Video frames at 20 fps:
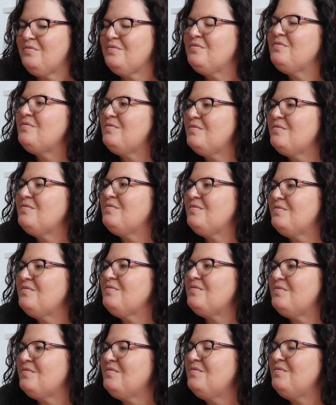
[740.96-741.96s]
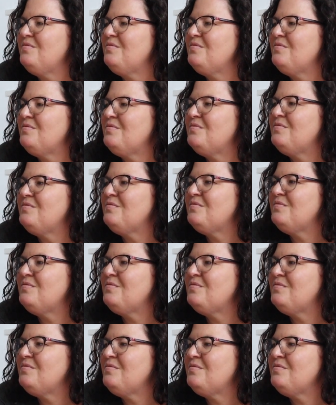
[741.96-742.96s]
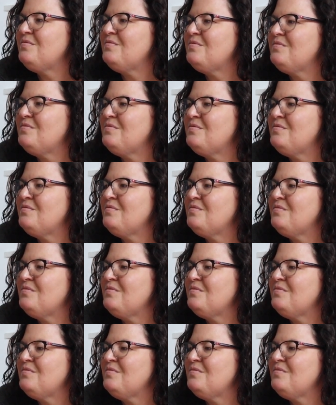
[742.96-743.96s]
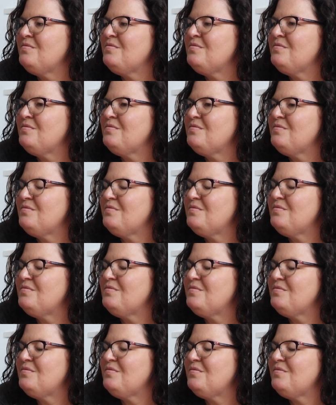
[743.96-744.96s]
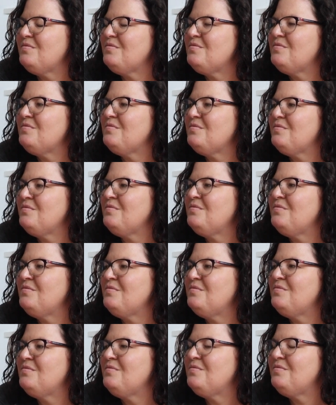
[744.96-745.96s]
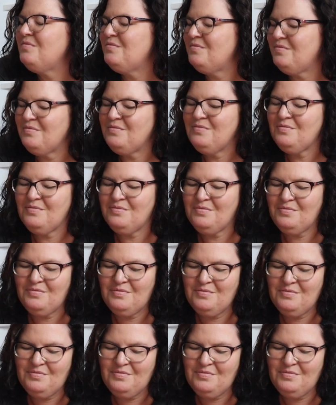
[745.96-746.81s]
(not speaking)